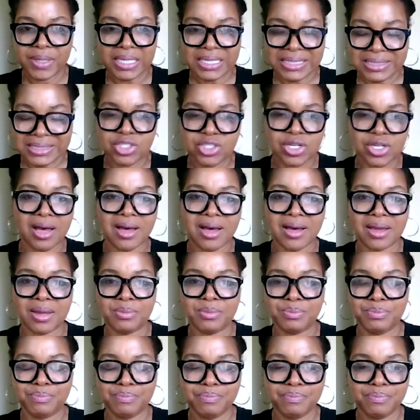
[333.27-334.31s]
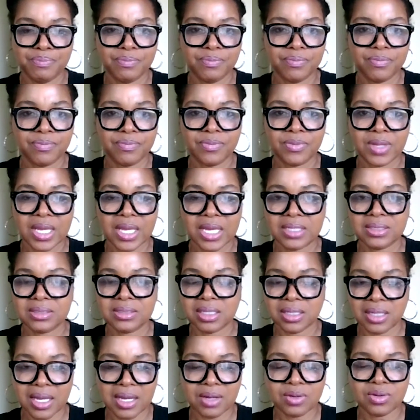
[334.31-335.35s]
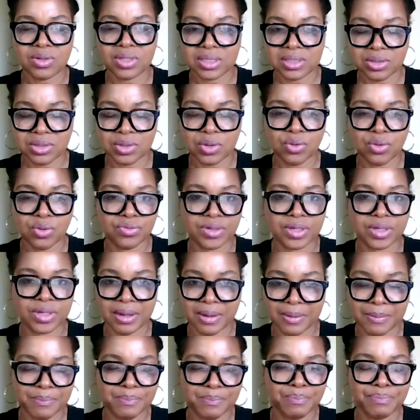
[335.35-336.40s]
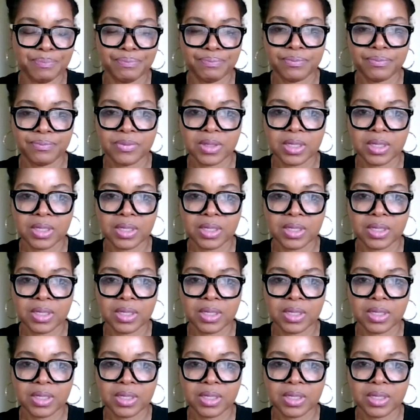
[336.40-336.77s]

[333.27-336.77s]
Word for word: each time has allowed us to overcome,